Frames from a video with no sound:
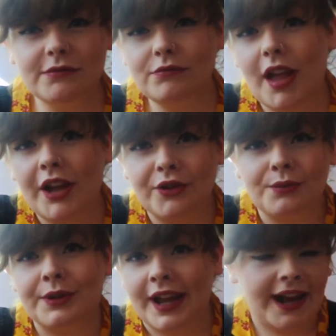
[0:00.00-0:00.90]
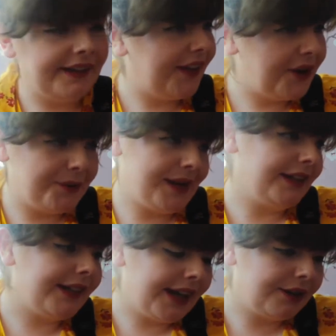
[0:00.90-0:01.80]
I don't want to hide that
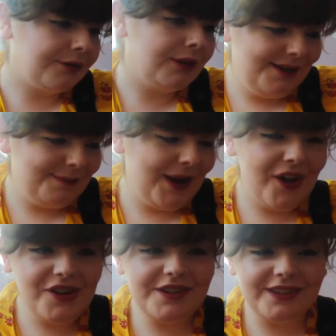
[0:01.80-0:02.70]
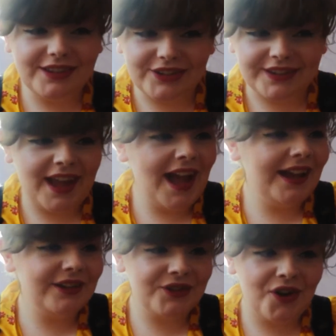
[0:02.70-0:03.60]
away now. But I honestly just
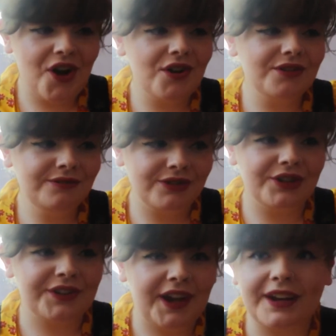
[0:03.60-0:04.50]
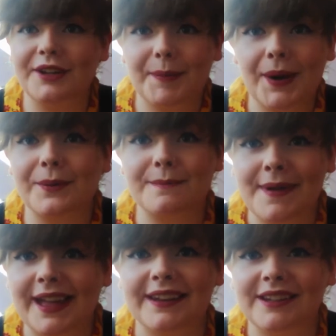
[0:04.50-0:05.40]
can't talk firsthand about
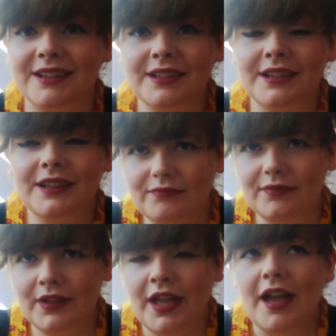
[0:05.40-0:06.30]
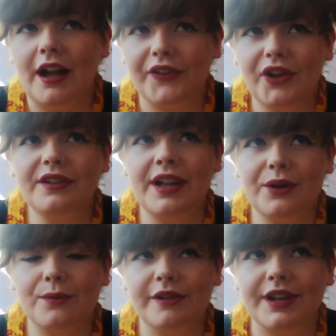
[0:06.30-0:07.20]
men. I sort of had
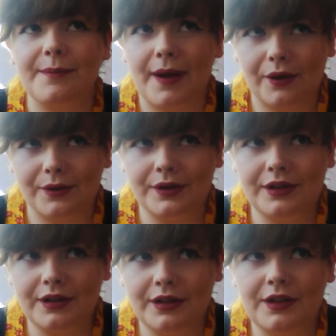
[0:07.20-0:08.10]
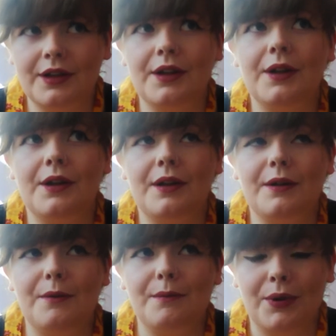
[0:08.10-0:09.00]
a worry about
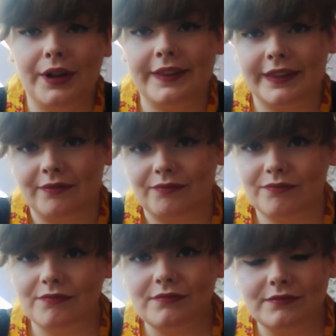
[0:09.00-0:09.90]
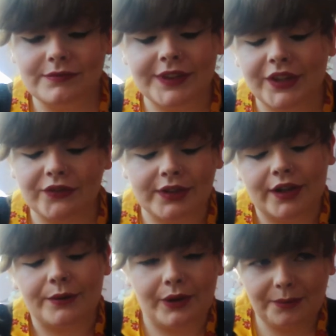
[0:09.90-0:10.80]
putting this
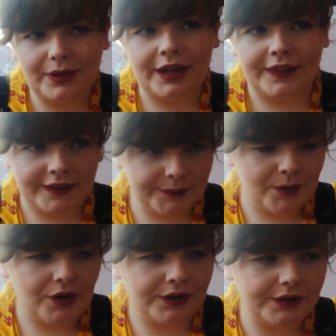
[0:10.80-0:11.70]
video up at this point,